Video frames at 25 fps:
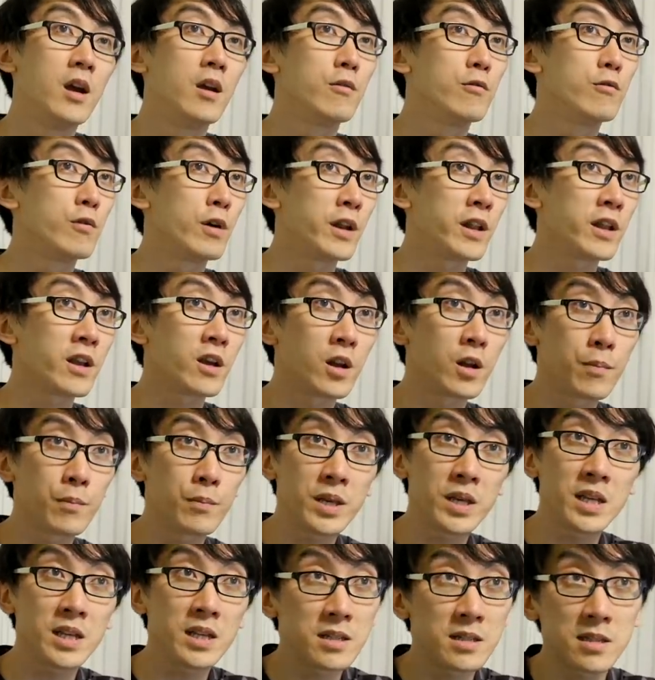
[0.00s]
running on a
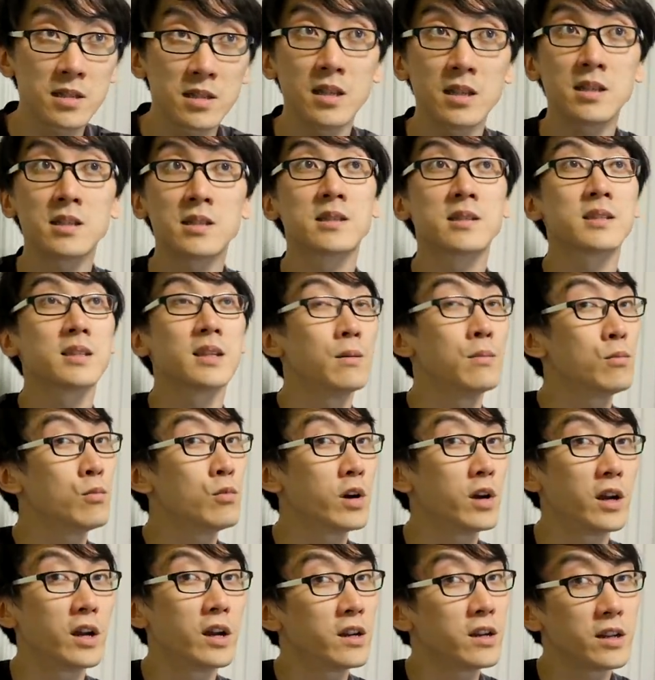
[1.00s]
PC
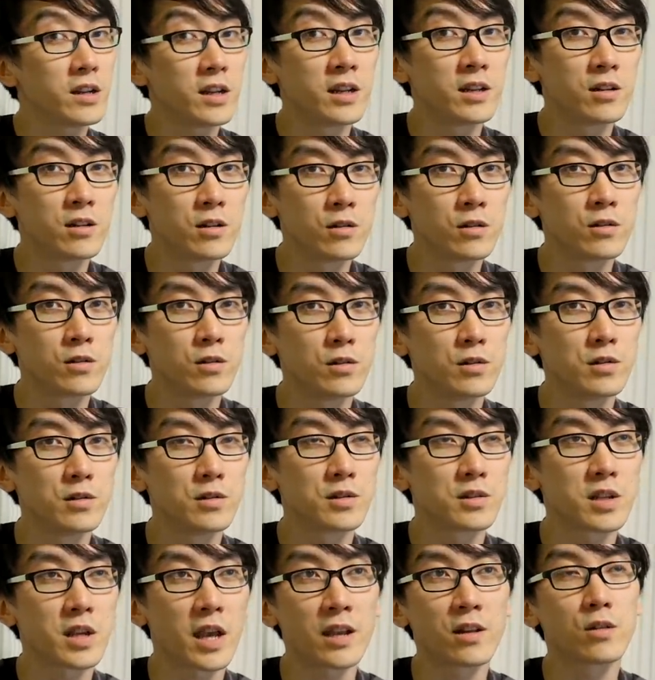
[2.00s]
somewhere in
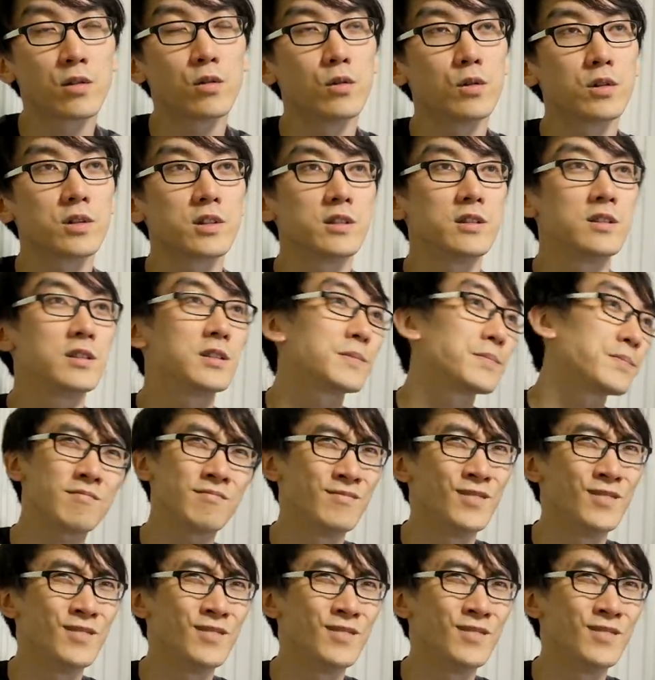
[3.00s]
Google's headquarters.